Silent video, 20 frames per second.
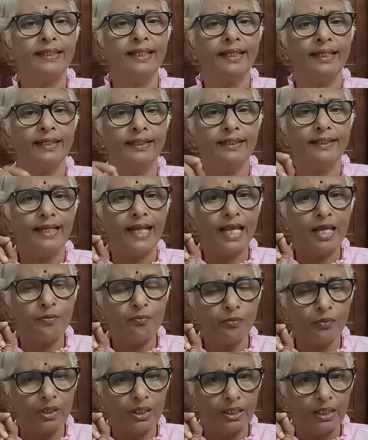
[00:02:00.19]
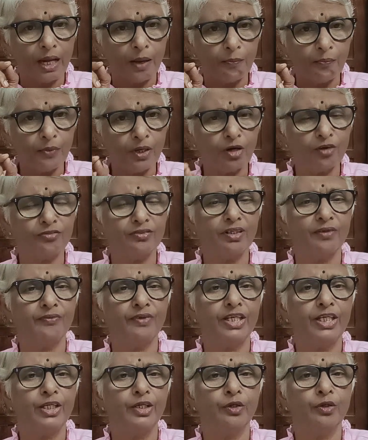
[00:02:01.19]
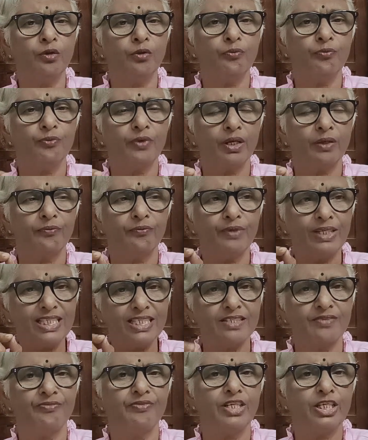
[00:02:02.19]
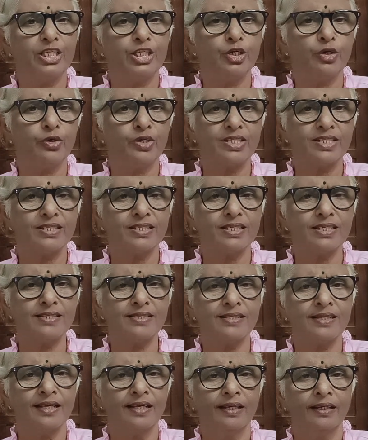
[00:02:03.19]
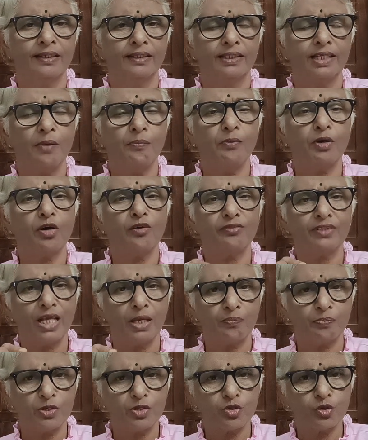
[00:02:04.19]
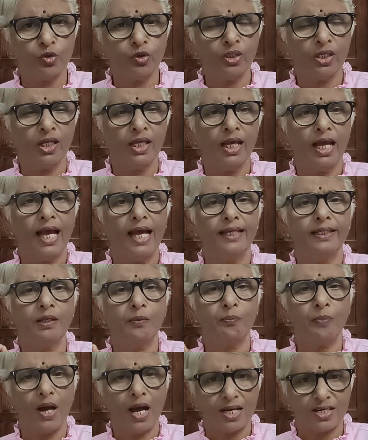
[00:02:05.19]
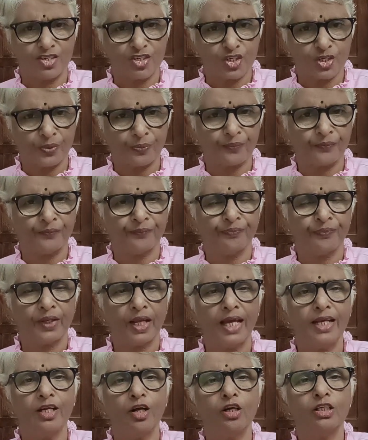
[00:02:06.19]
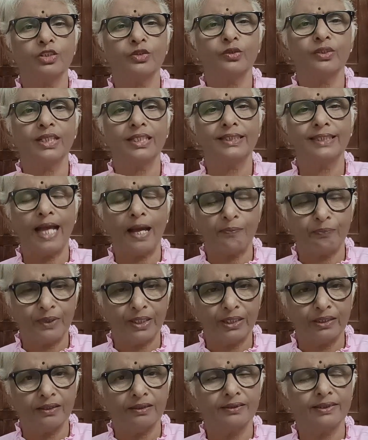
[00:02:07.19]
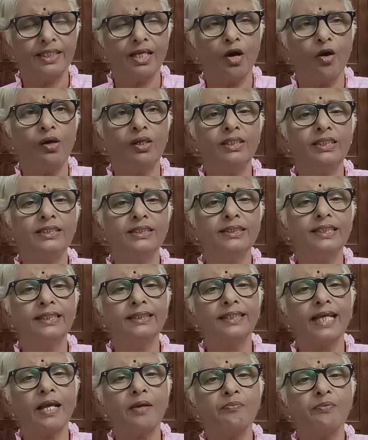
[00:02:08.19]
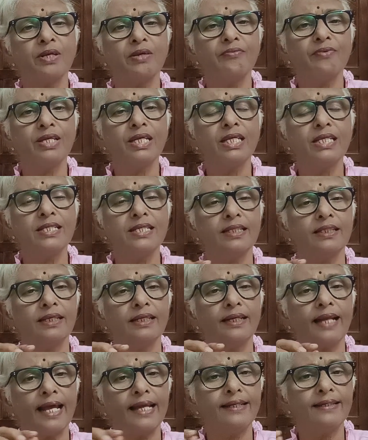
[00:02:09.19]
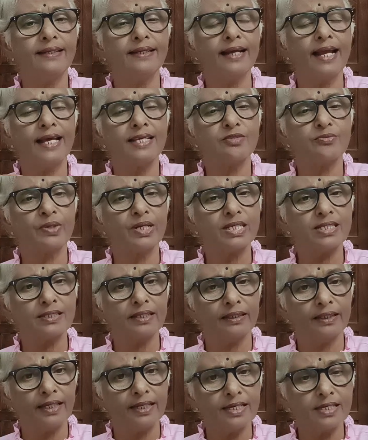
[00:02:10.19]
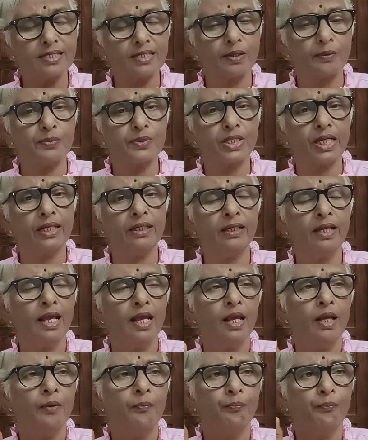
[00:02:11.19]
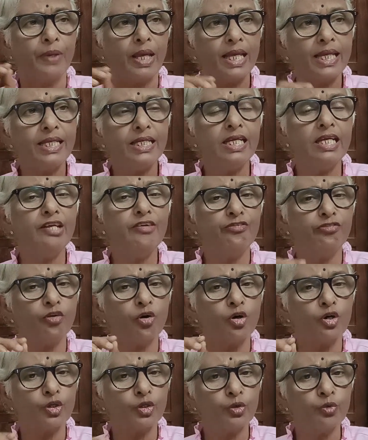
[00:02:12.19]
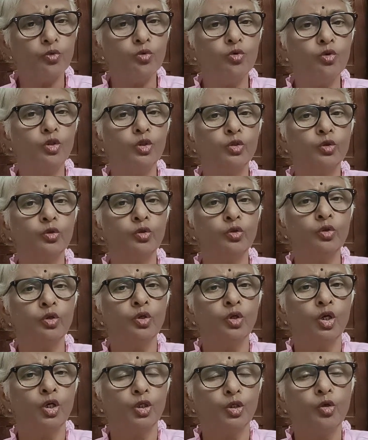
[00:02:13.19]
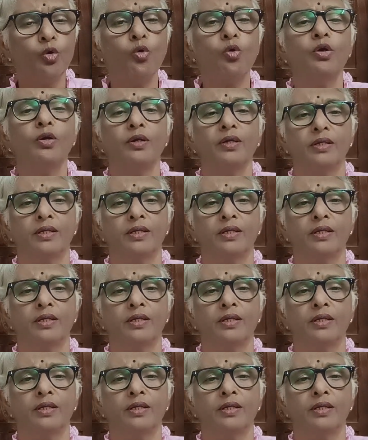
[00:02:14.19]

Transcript: the name, number of the video, which video is this, number of the episode and the part, and also the chapter. See, all these things I am giving it in the title as well as in the description, mainly for you to note